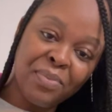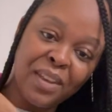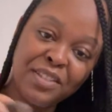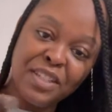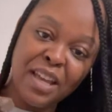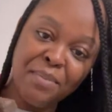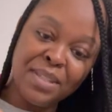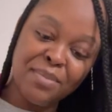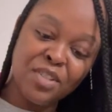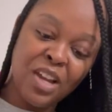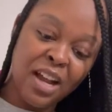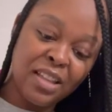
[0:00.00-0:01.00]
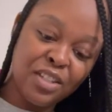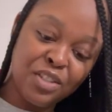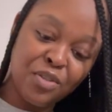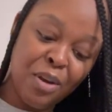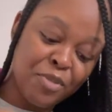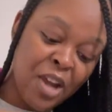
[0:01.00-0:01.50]
She gave me some chocolates
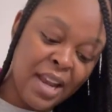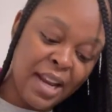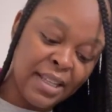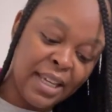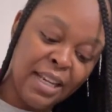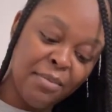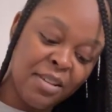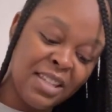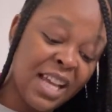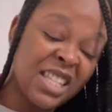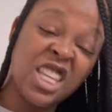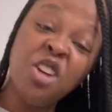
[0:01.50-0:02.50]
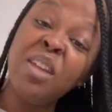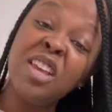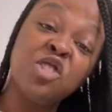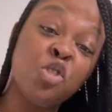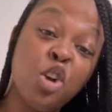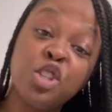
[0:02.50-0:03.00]
too. I'm trying not to eat them because I could tell they
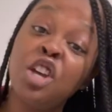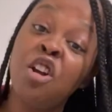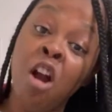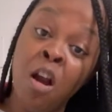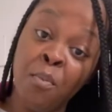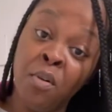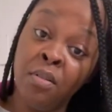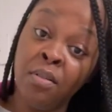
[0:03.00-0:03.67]
salted caramel.